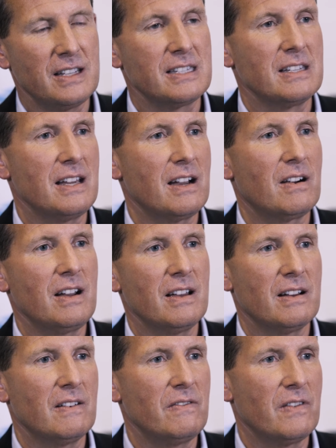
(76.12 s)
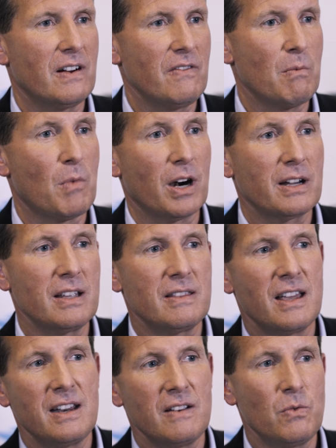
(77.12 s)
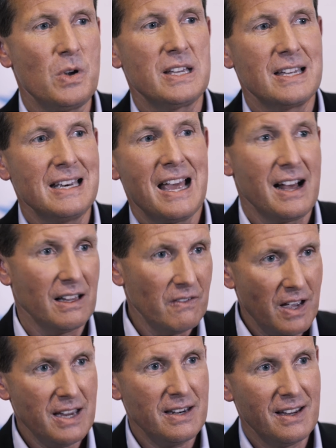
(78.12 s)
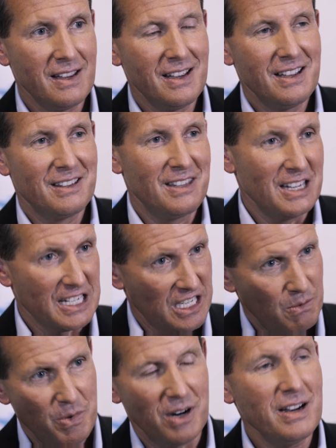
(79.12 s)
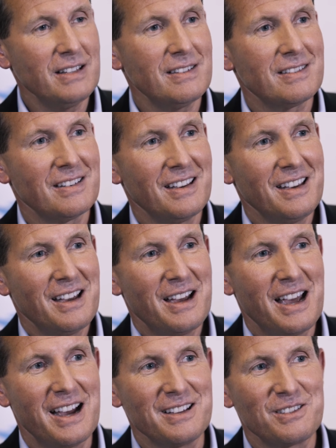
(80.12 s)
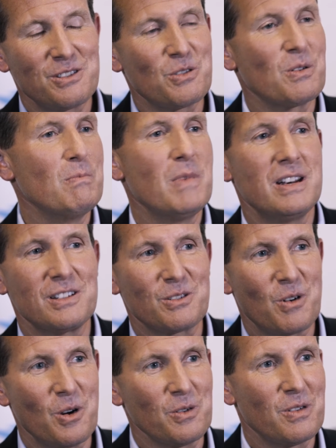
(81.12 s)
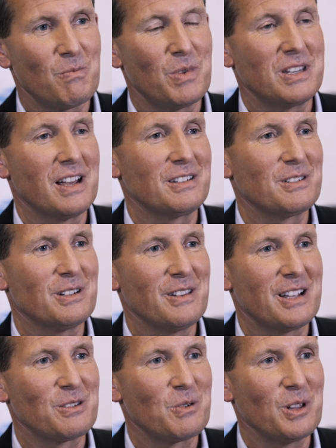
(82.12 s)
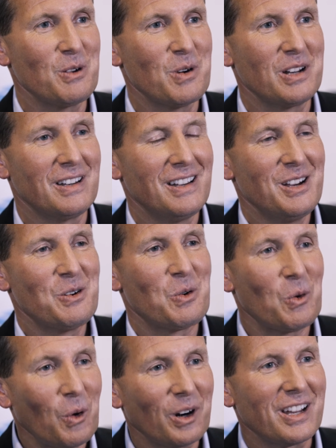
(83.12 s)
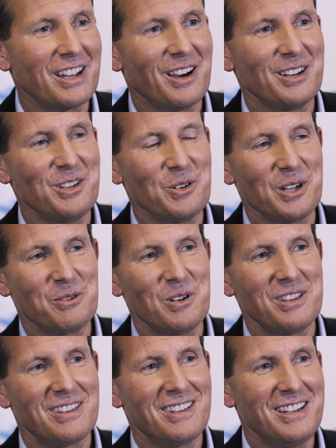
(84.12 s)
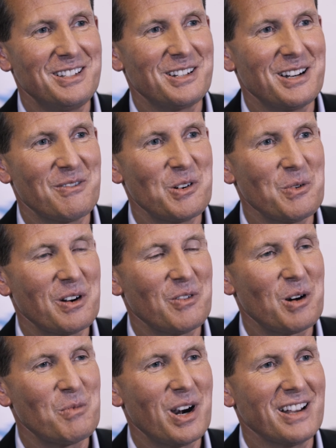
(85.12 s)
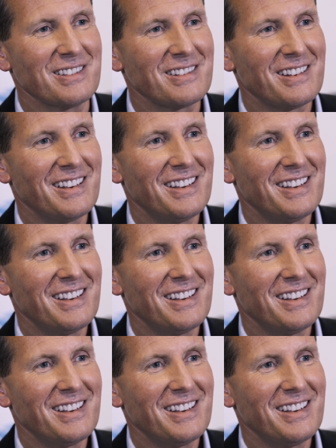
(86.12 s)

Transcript: It's an area of the market that, if we could elevate the experience, has tremendous growth potential, and that's really what we're working on doing with each and every one of our brands.